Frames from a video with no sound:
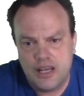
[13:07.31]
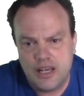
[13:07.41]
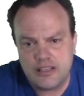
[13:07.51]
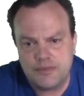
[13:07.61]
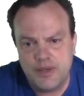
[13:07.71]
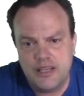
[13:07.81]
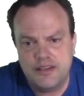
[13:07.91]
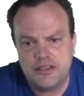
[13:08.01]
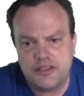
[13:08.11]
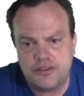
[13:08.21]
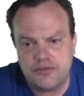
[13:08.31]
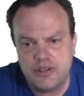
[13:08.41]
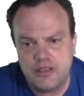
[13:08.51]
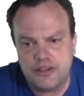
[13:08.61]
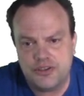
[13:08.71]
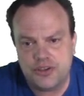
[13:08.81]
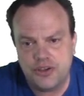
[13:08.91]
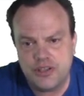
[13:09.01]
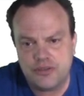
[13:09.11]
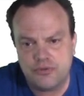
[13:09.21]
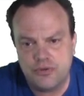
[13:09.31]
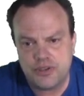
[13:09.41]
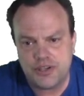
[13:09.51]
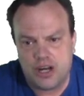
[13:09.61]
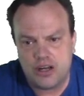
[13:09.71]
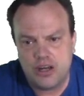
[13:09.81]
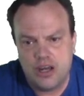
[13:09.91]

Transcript: has made this tree the choice rootstock